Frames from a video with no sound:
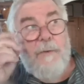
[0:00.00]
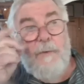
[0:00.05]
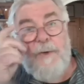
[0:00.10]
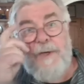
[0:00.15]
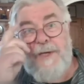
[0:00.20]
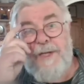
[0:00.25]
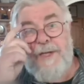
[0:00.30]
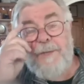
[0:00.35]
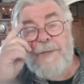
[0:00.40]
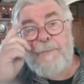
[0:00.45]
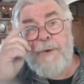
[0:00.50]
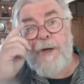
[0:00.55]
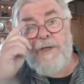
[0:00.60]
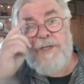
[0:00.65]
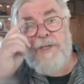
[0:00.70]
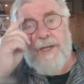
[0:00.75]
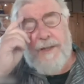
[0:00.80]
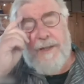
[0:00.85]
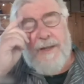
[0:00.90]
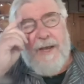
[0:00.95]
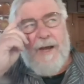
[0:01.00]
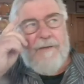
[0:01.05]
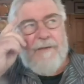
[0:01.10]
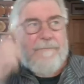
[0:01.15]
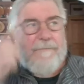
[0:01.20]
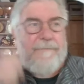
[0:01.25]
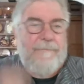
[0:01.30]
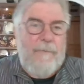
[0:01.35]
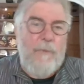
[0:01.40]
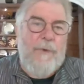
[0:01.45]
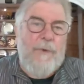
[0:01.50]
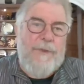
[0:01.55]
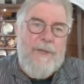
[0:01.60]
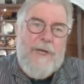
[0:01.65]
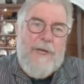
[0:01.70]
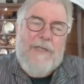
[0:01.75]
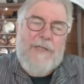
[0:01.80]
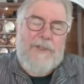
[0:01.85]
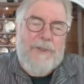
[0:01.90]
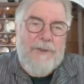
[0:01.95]
we did the project there with the
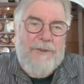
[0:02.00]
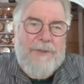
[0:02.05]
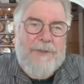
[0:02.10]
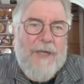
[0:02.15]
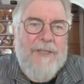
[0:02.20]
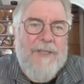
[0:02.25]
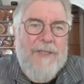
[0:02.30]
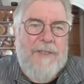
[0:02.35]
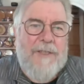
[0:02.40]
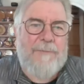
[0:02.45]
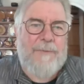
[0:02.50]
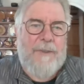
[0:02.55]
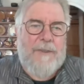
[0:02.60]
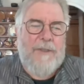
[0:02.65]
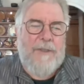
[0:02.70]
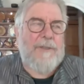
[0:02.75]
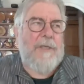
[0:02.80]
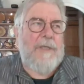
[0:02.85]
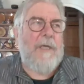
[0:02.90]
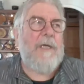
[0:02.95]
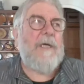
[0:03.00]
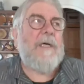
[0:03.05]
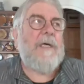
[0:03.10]
National Trust, because